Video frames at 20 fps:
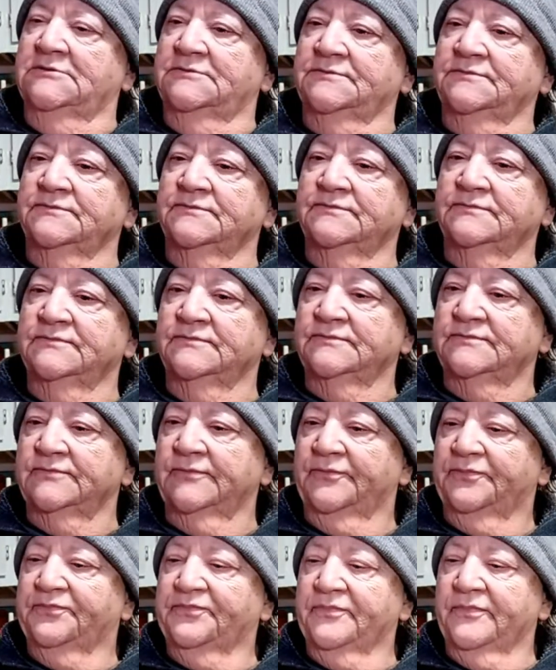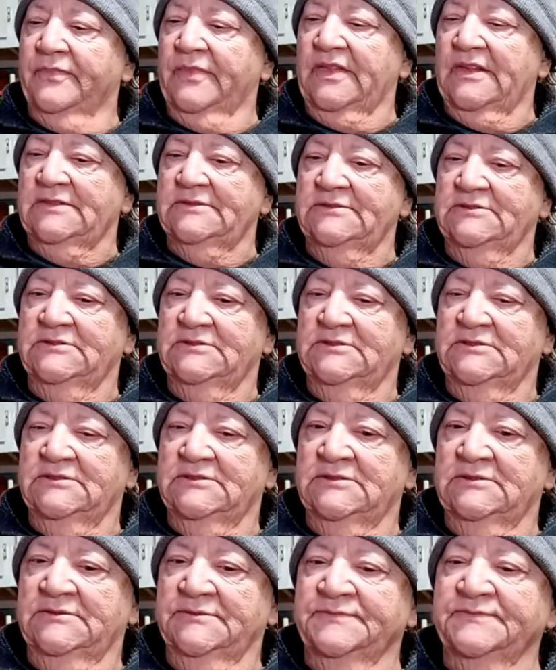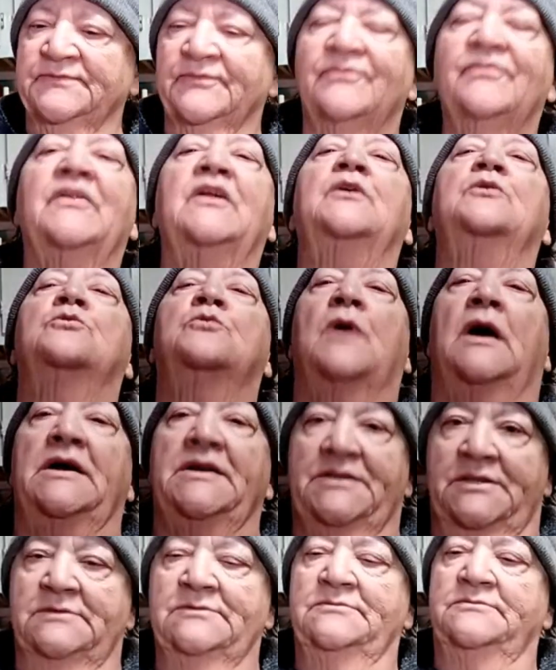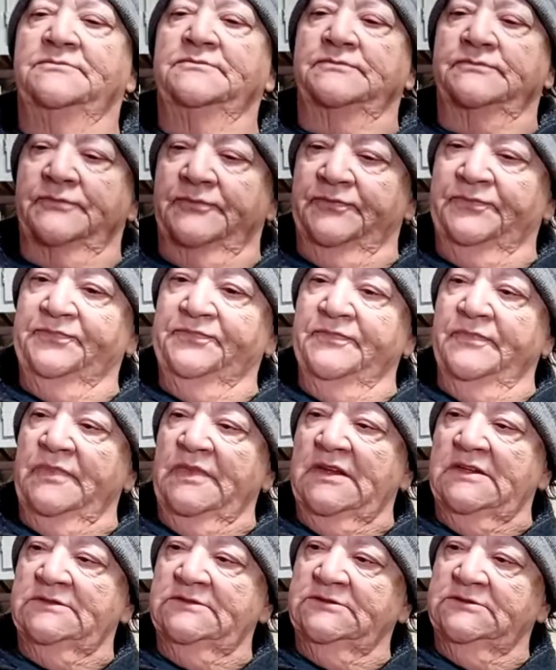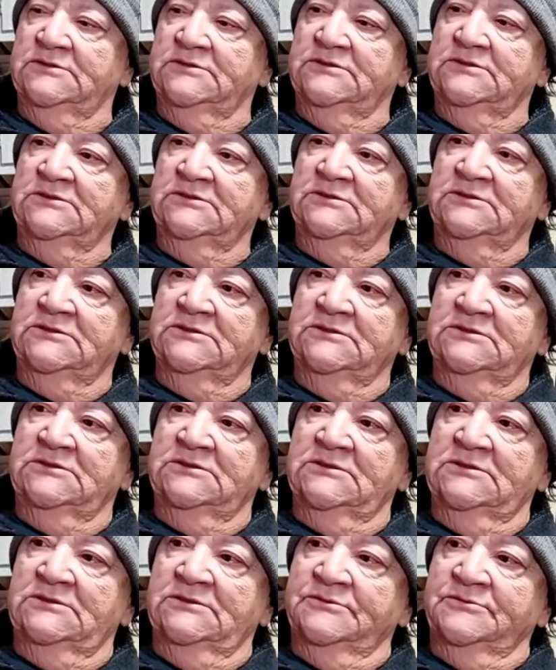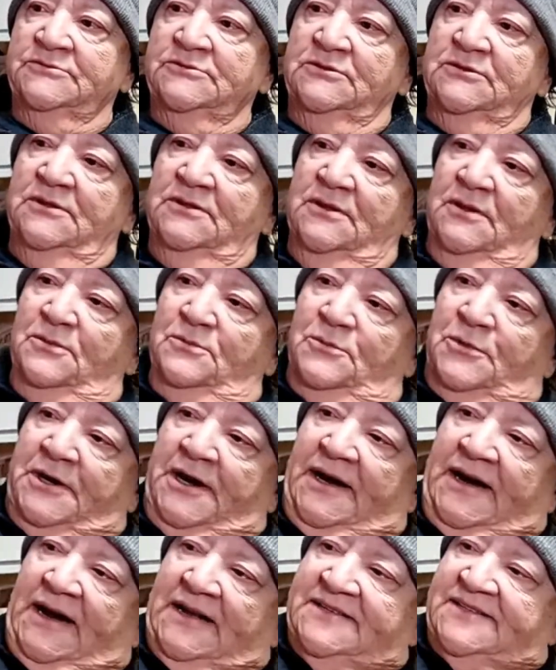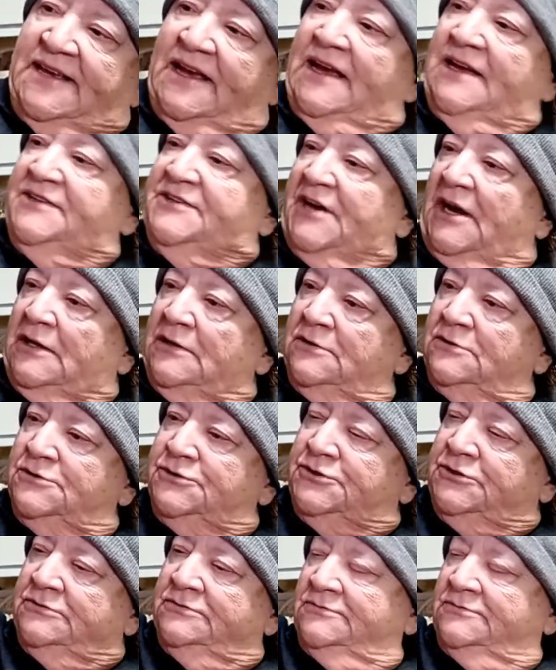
you can line it with whatever color, pretty right. pastel mm-hmm. colors, mm-hmm. and then and yeah. What did I say? Eight dollars.